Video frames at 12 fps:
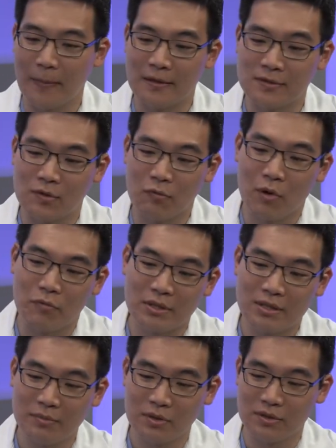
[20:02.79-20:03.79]
And so what we
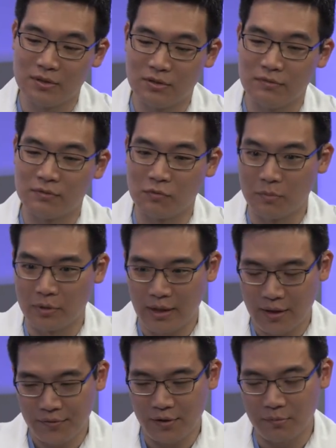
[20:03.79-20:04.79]
typically do is we bring
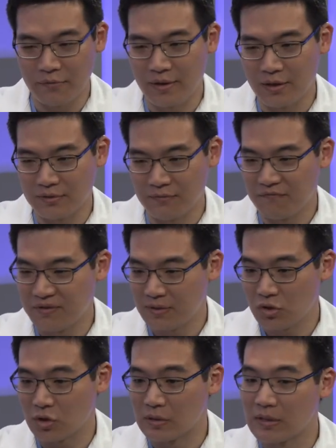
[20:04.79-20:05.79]
healthcare providers and
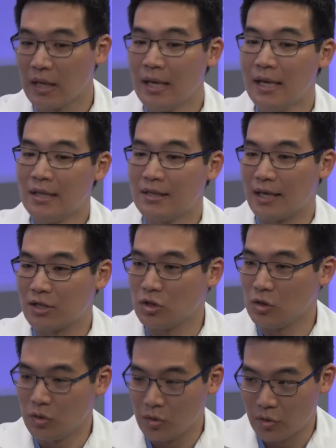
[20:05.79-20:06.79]
physicians to
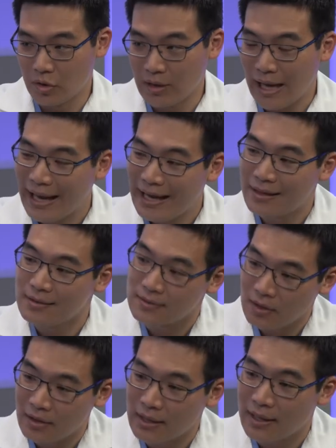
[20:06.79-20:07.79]
actually learn
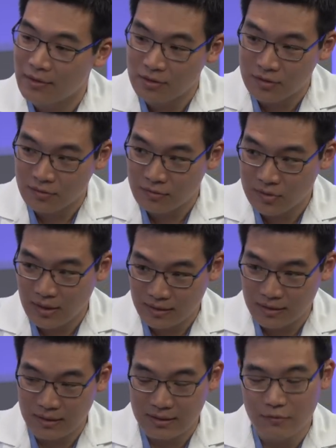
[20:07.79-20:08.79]
hands-on how to do
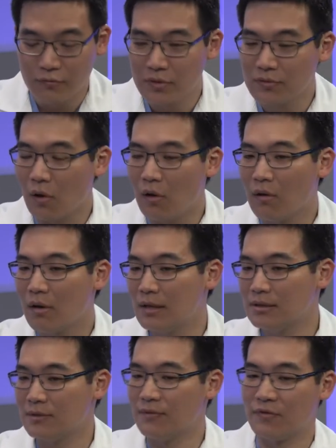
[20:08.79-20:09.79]
techniques. And we use all
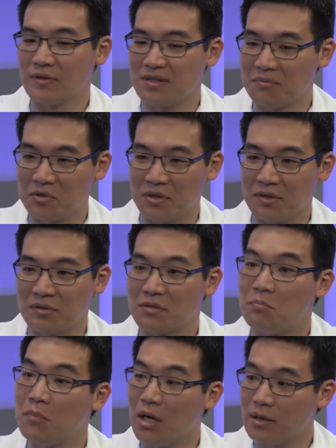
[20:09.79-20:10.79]
kinds of different simulators
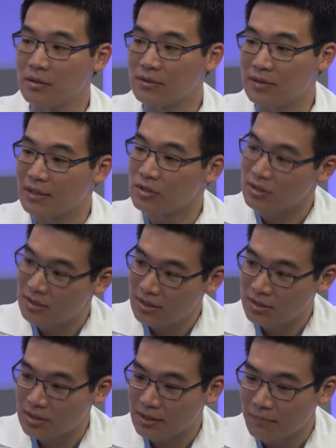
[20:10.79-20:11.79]
and models to actually
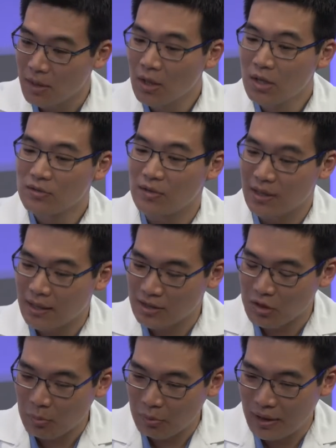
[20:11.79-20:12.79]
teach them so they can
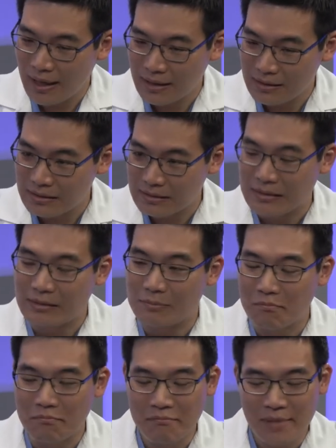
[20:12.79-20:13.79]
actually practice it
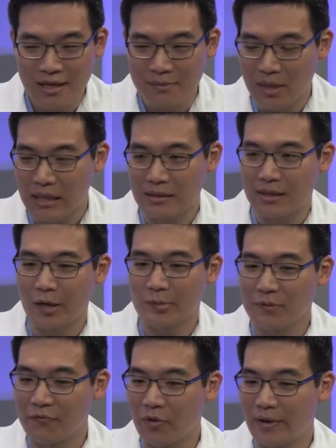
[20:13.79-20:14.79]
many, many
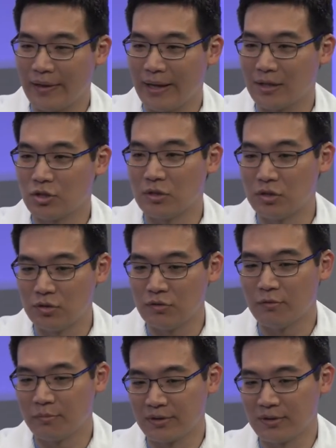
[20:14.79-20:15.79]
times before they actually do
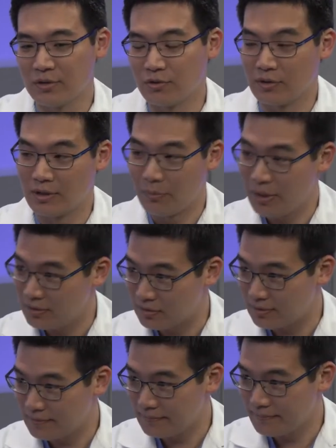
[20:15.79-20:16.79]
the procedure in a
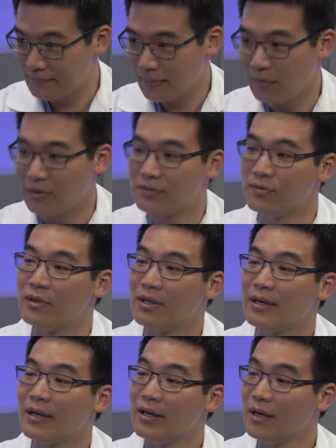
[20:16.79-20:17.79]
patient. Makes right? a so lot of
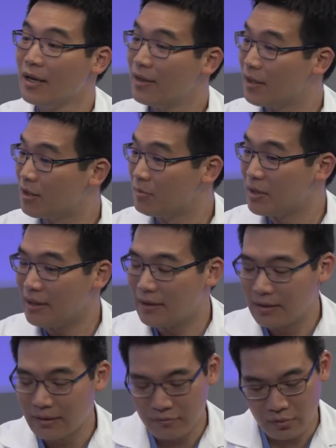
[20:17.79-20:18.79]
can, sense. They can be
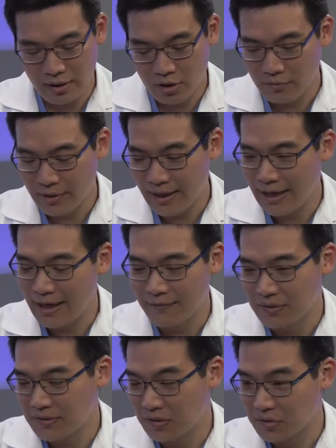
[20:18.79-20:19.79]
already have
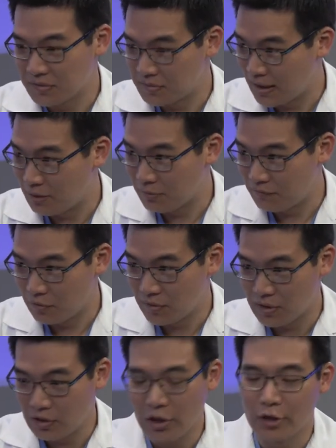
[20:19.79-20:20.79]
the skills down before
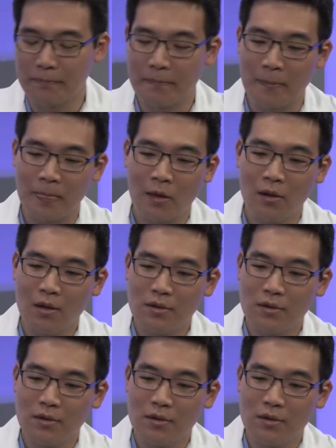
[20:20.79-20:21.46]
they go. Mm-hmm.